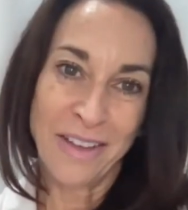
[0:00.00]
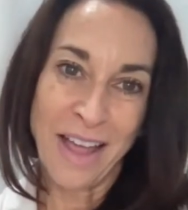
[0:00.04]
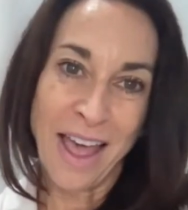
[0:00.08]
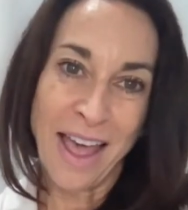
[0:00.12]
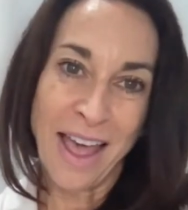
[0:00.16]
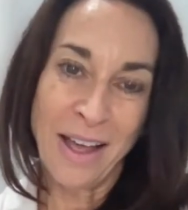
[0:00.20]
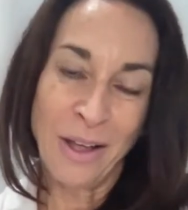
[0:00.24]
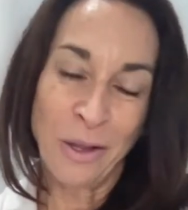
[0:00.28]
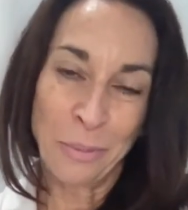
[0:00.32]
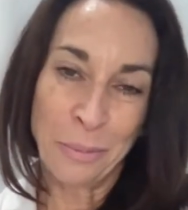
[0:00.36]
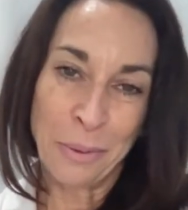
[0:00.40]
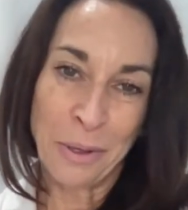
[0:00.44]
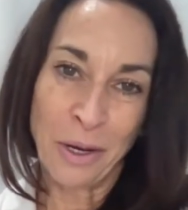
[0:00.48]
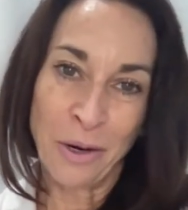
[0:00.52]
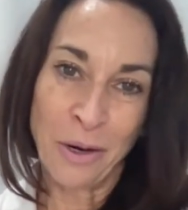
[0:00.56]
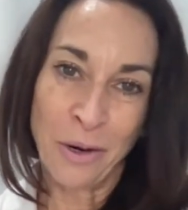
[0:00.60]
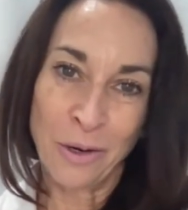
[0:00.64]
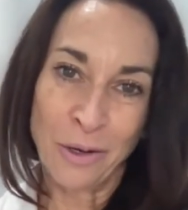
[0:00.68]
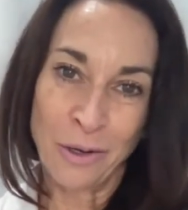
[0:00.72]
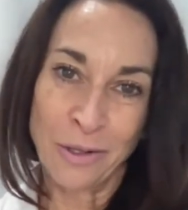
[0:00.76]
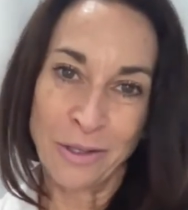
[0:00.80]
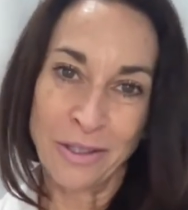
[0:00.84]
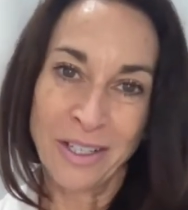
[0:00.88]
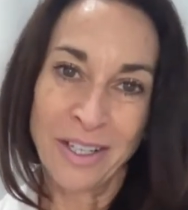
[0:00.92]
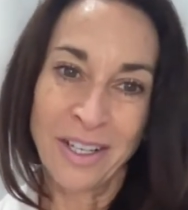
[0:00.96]
helping
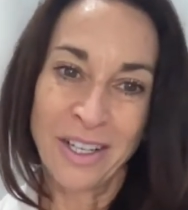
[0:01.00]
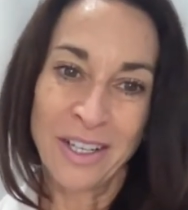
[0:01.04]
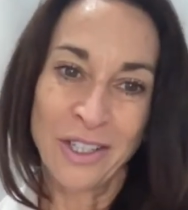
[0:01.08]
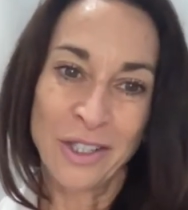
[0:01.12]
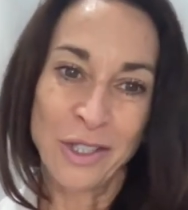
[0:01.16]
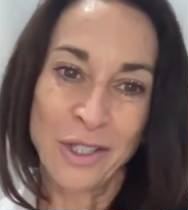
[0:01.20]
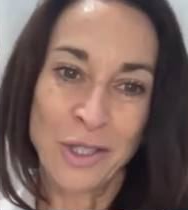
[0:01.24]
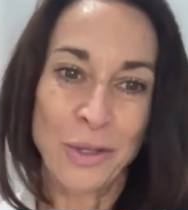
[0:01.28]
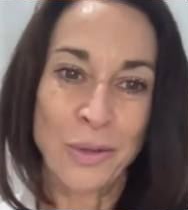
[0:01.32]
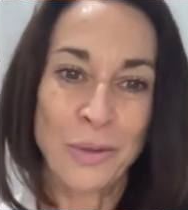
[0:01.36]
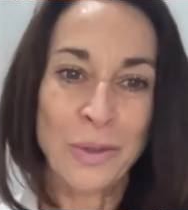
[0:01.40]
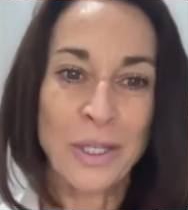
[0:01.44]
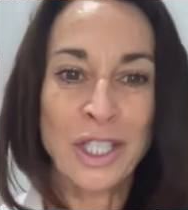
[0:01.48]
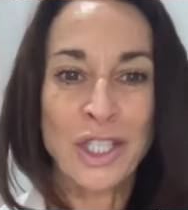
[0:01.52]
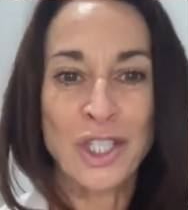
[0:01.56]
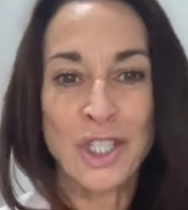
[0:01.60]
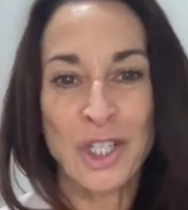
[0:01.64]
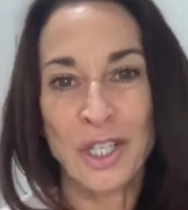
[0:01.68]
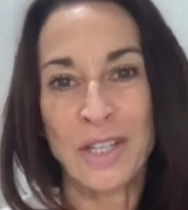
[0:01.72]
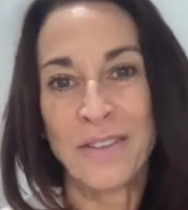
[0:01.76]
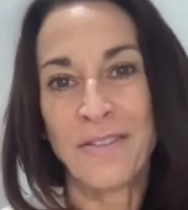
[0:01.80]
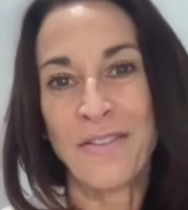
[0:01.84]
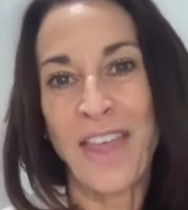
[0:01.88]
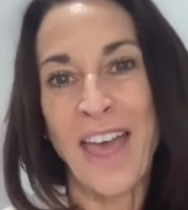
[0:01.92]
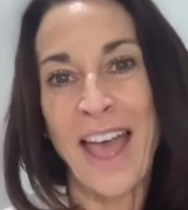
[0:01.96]
her to
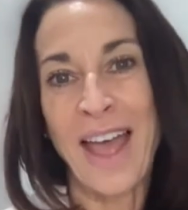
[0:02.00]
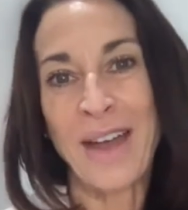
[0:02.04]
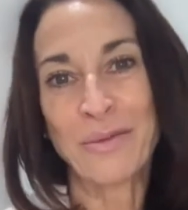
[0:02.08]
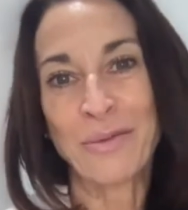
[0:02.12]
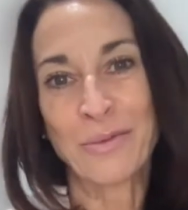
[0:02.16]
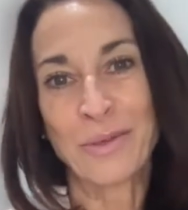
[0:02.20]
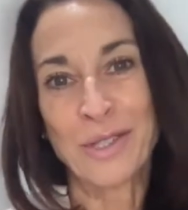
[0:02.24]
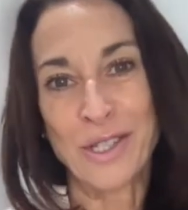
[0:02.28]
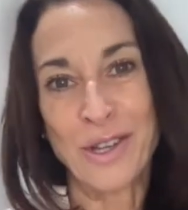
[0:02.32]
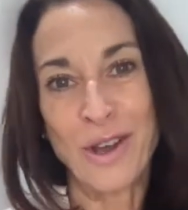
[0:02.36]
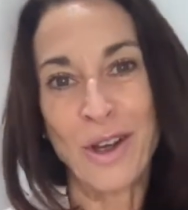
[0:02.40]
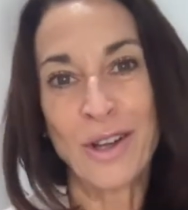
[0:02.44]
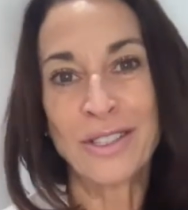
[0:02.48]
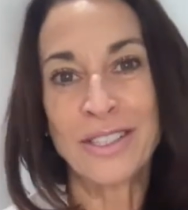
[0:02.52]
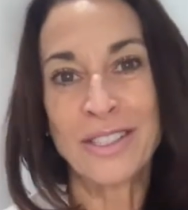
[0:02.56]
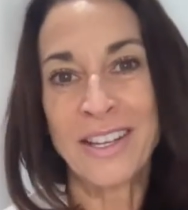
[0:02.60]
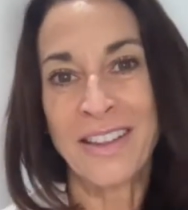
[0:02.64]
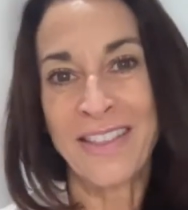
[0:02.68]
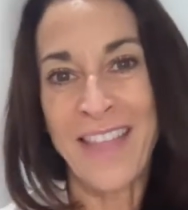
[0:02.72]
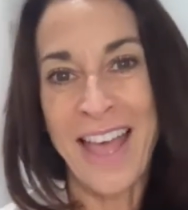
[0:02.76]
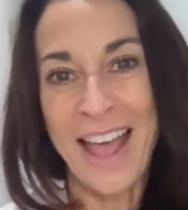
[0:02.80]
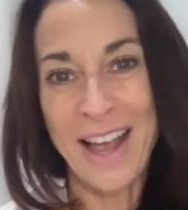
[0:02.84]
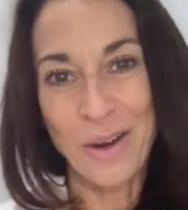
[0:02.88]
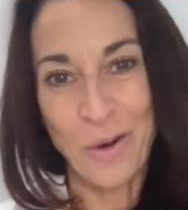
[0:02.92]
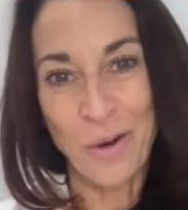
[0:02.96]
achieve that result
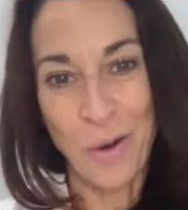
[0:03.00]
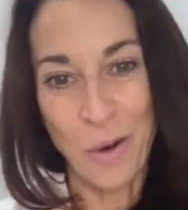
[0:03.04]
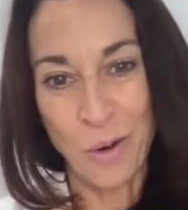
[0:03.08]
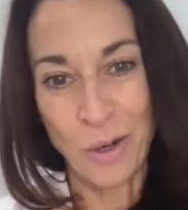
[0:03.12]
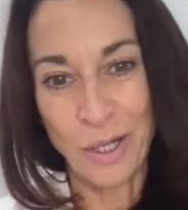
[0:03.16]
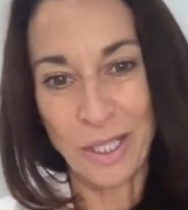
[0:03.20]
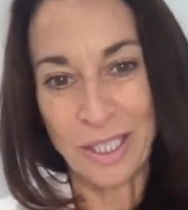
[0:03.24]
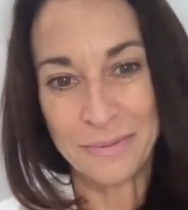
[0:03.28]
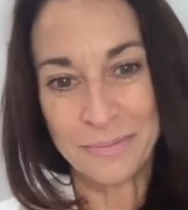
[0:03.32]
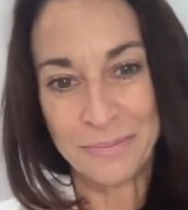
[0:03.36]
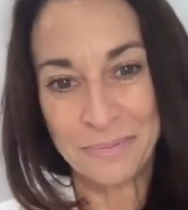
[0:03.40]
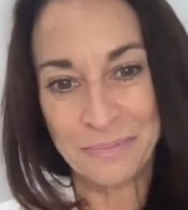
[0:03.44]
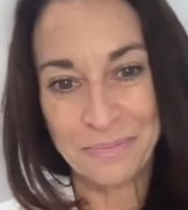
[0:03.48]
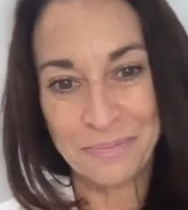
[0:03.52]
and that goal.